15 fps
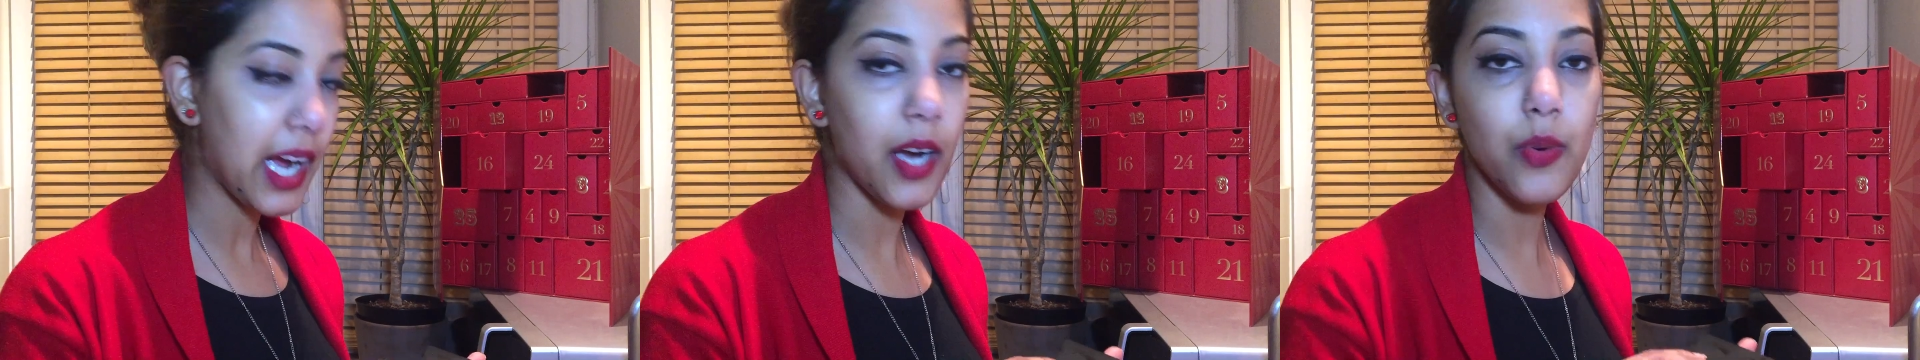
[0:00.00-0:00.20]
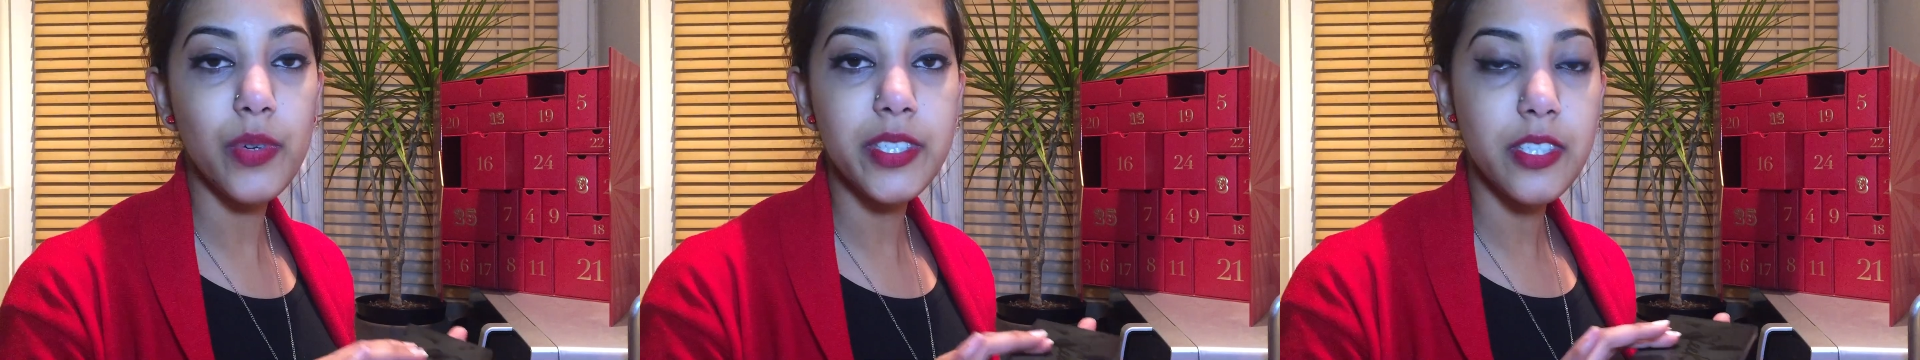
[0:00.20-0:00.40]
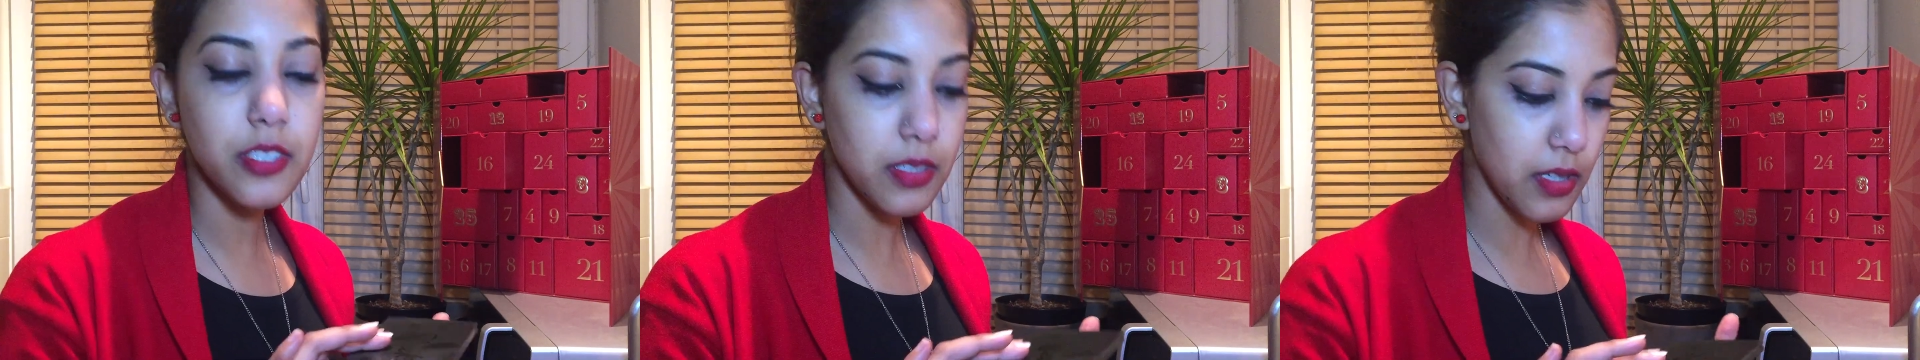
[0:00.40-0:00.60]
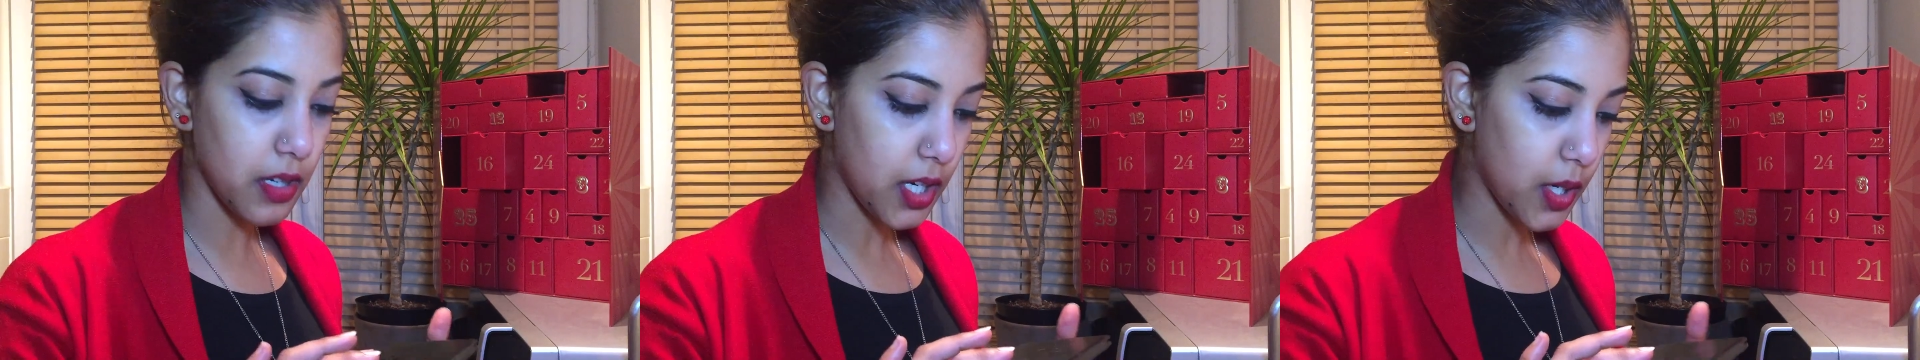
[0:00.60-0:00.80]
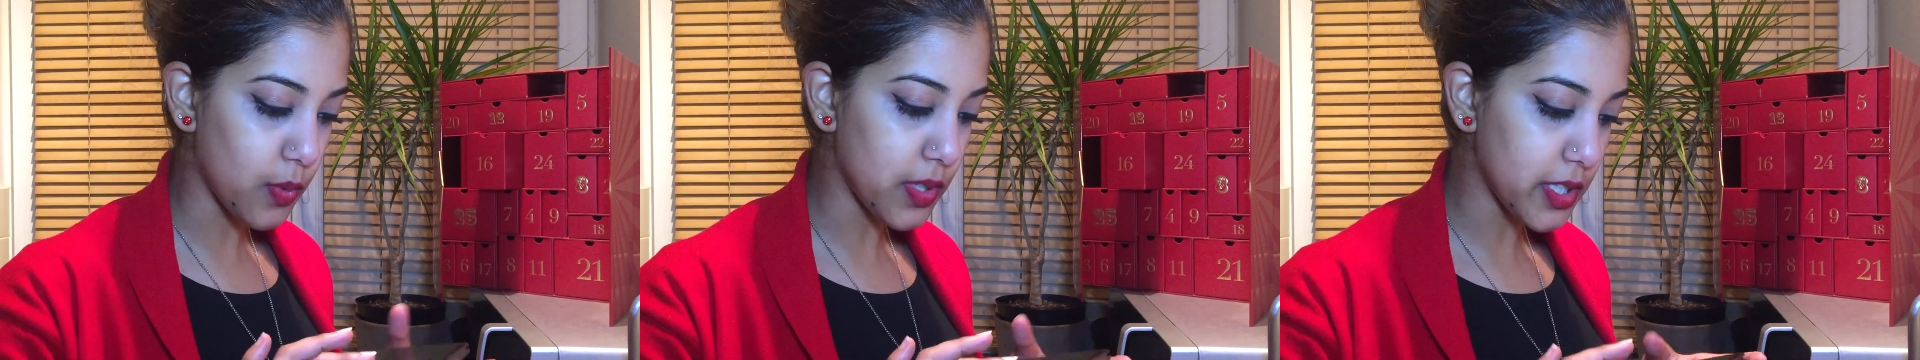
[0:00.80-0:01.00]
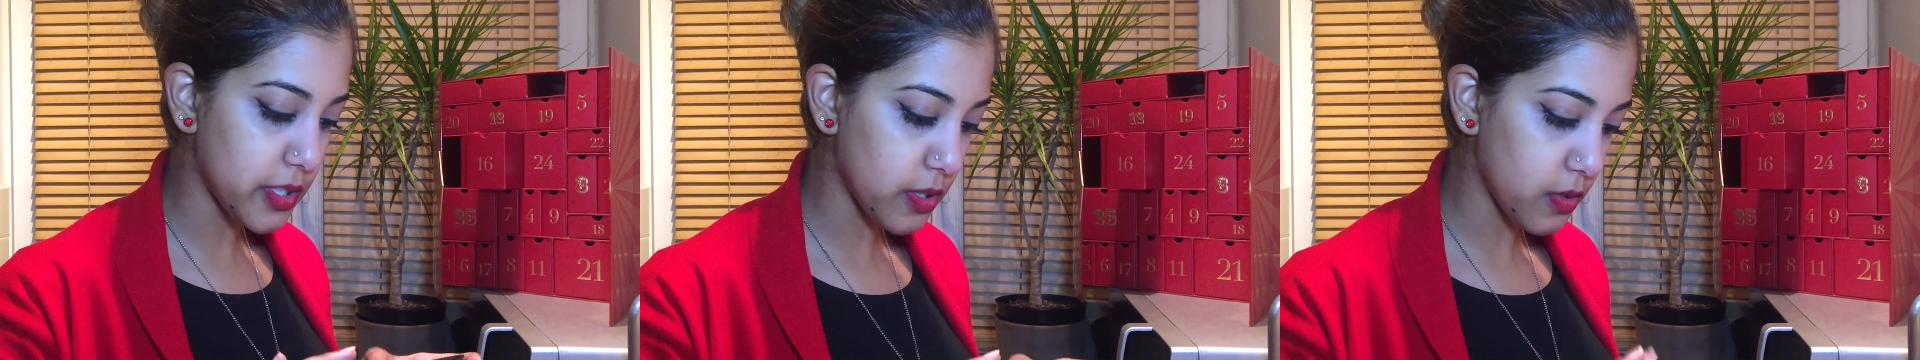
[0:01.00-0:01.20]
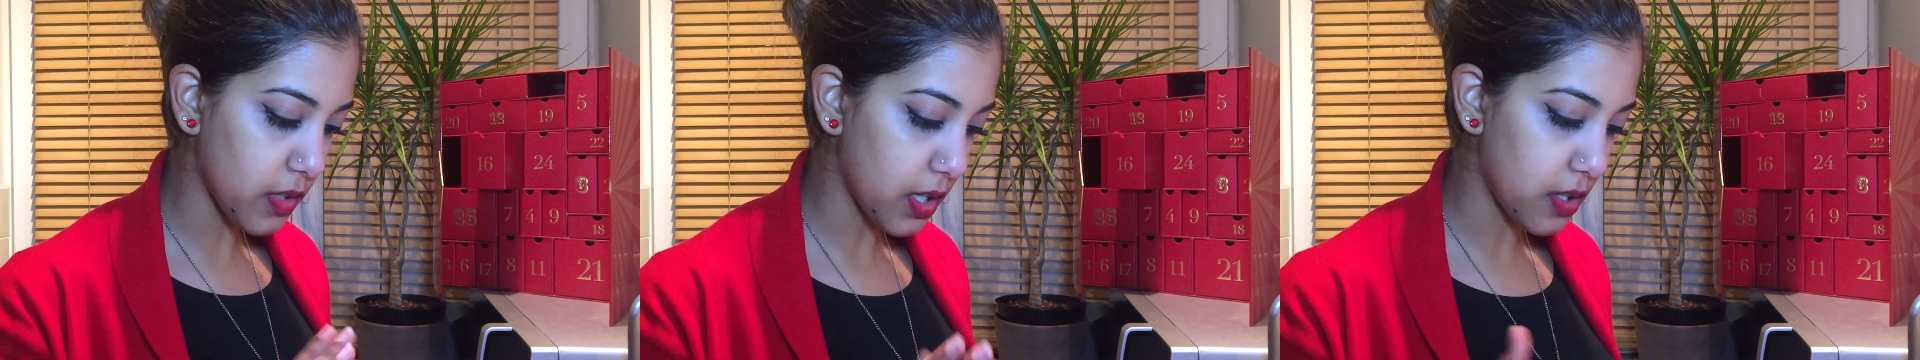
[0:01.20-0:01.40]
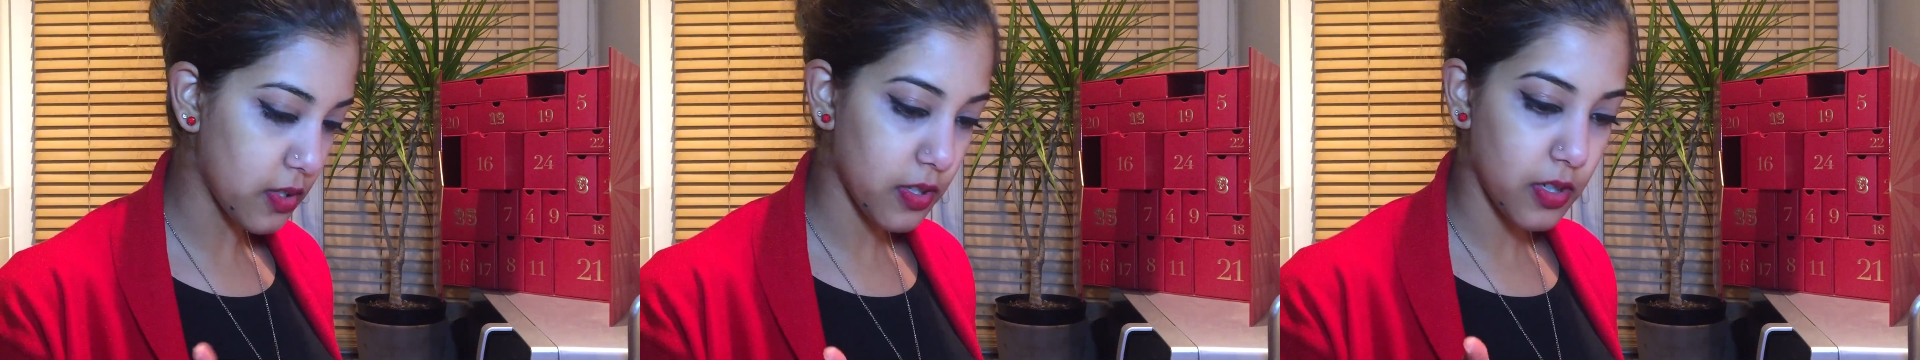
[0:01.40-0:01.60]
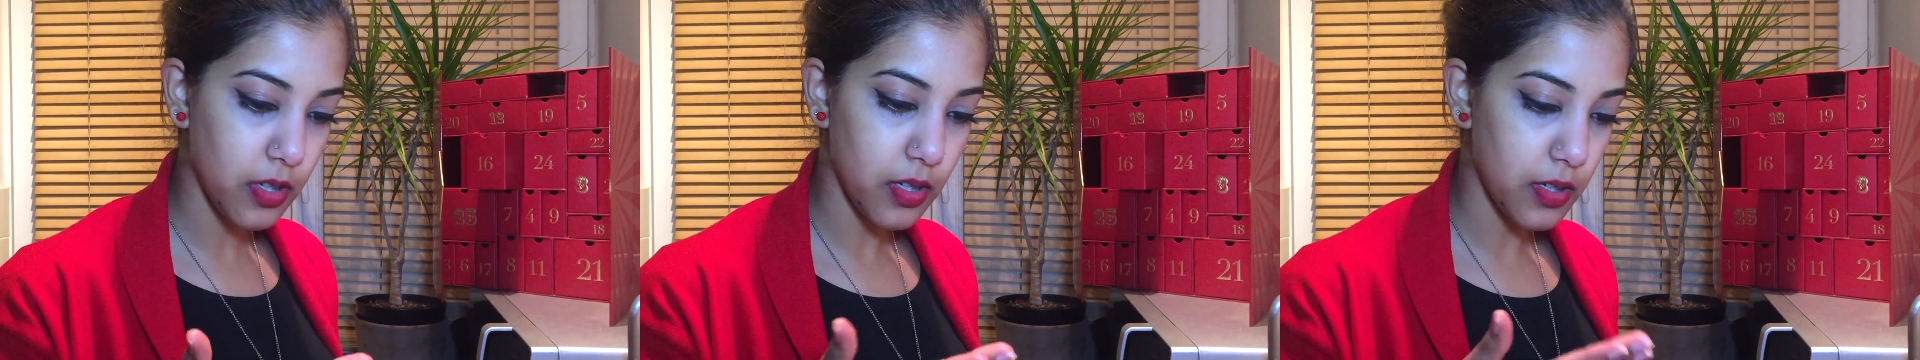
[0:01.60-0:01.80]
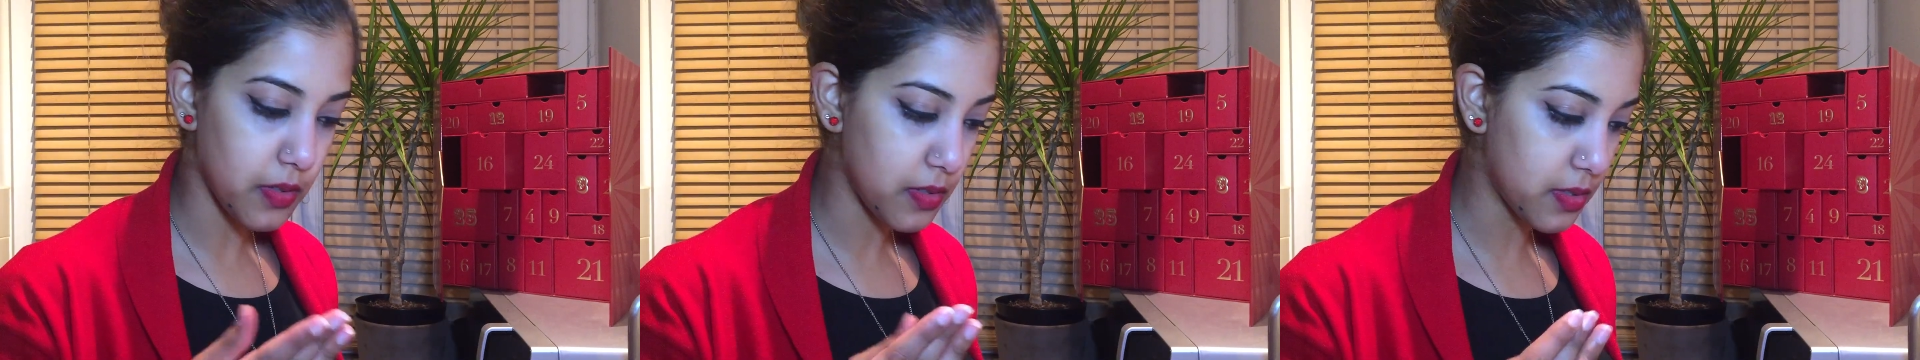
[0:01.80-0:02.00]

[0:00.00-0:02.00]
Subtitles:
I will do a look.